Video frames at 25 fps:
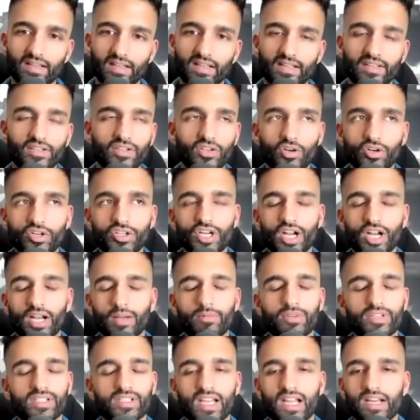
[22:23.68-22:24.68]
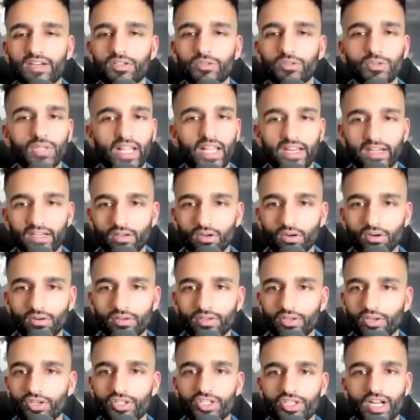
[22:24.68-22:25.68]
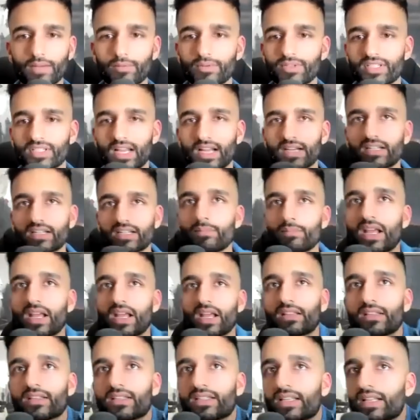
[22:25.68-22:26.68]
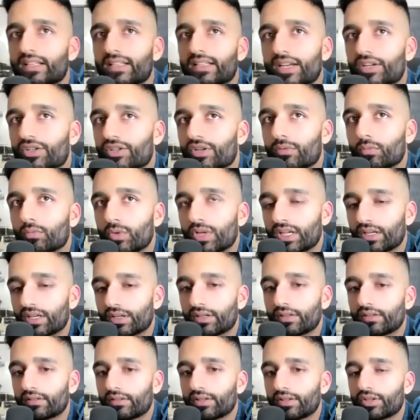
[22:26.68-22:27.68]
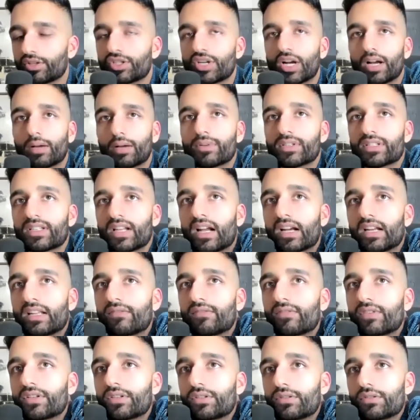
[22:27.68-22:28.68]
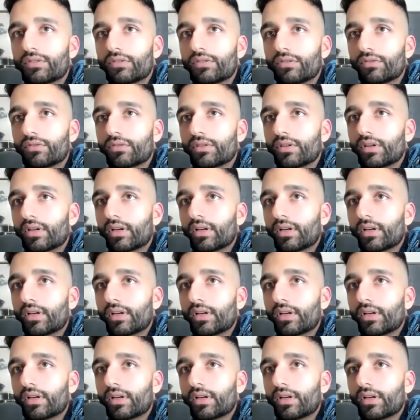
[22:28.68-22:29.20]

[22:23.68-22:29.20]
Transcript: Your job is not to let it go. Your job is not to make the sensation weaker. Your job is not even to